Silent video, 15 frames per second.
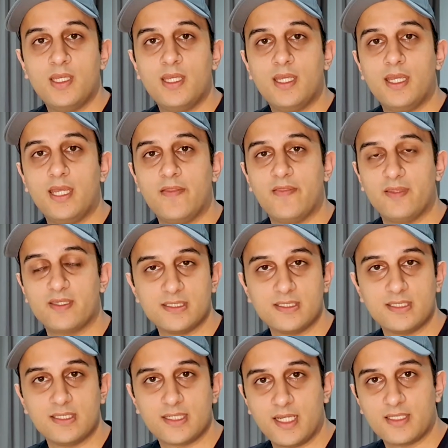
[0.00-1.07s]
and this
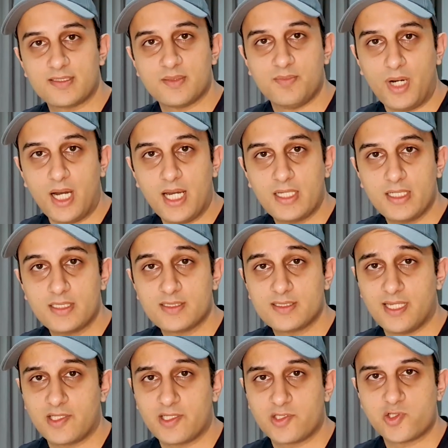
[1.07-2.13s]
indicates a
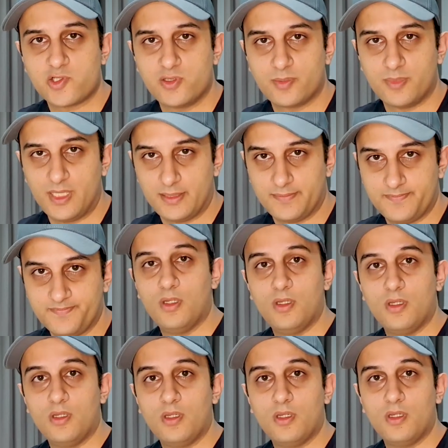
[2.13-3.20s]
buy/strong buy.
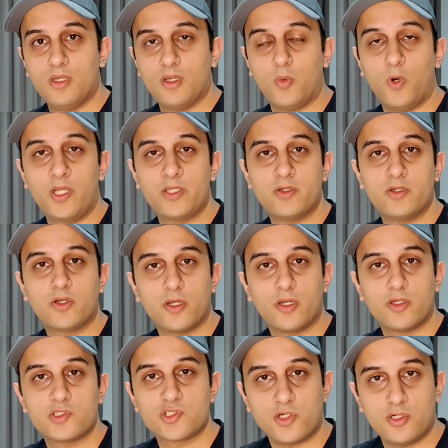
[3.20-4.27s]
A 1-year
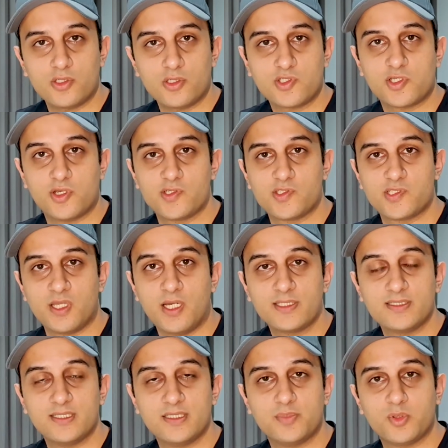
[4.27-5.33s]
growth chart shows
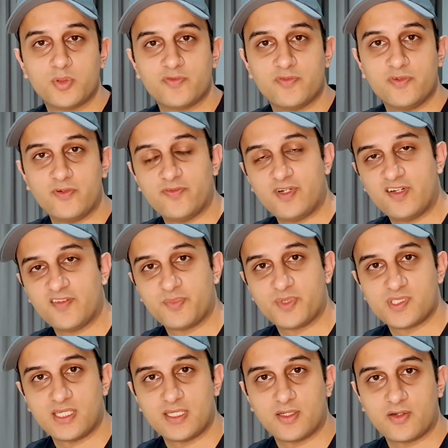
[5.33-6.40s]

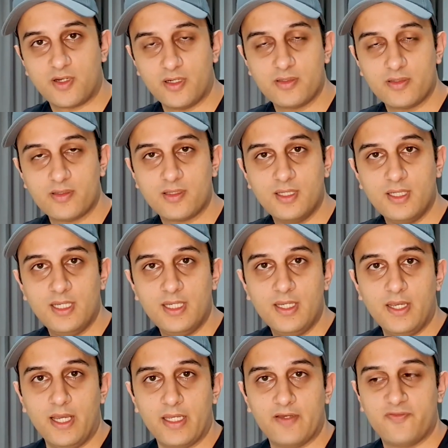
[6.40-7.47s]
19.45% growth,
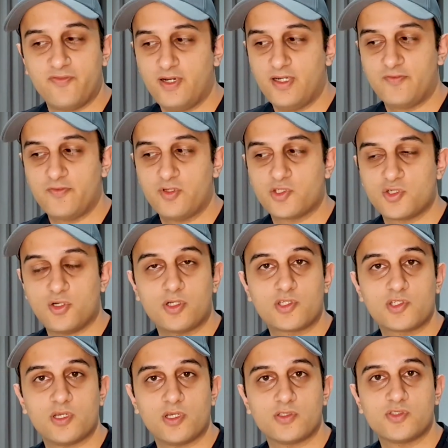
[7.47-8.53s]
and a 5-year chart
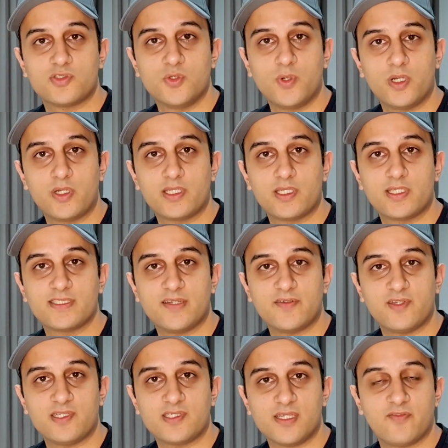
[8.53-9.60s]
shows
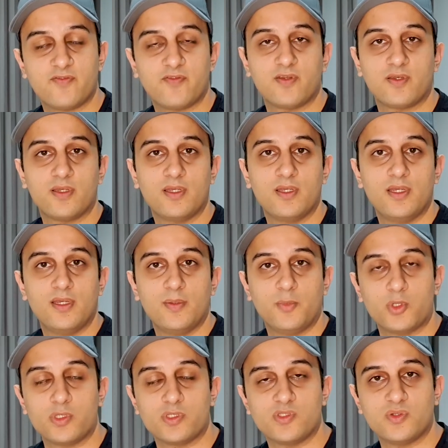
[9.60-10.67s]

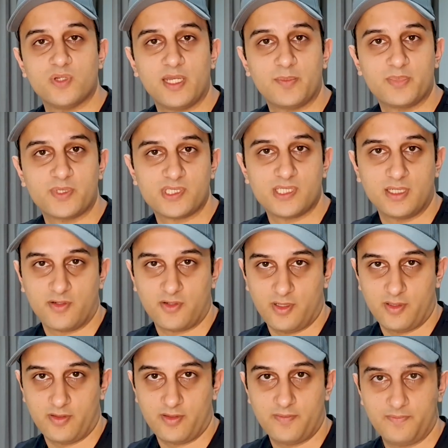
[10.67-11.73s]
277.28%
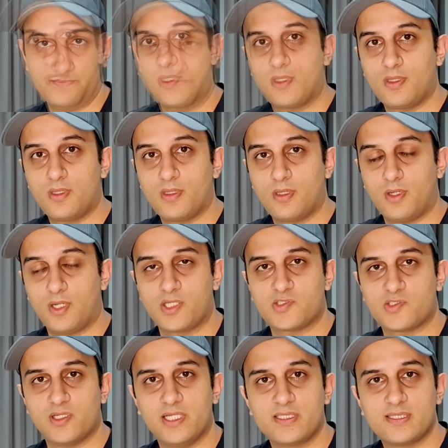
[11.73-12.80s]
growth. Okay, so
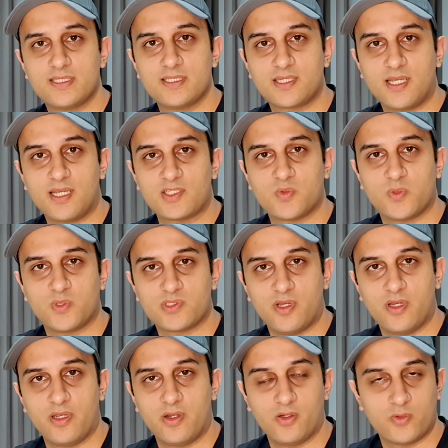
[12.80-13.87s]
let's discuss what's
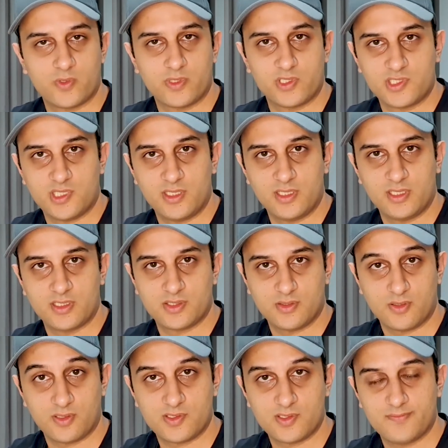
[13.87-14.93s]
going on with the Chinese stocks.